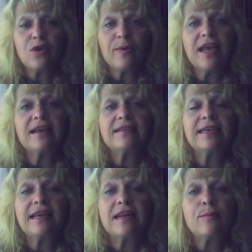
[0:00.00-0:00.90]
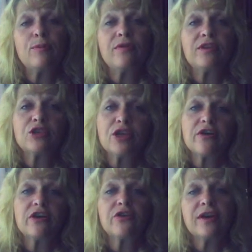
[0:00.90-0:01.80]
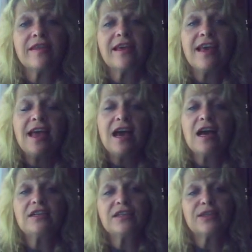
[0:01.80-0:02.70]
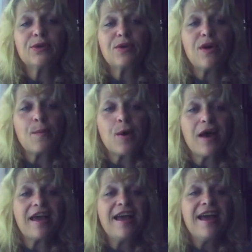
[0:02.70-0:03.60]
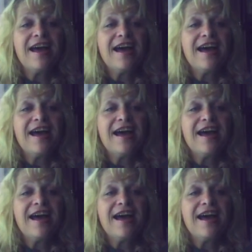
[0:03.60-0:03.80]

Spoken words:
Nobody has to get up, move their chair in or anything. I just scoot on by.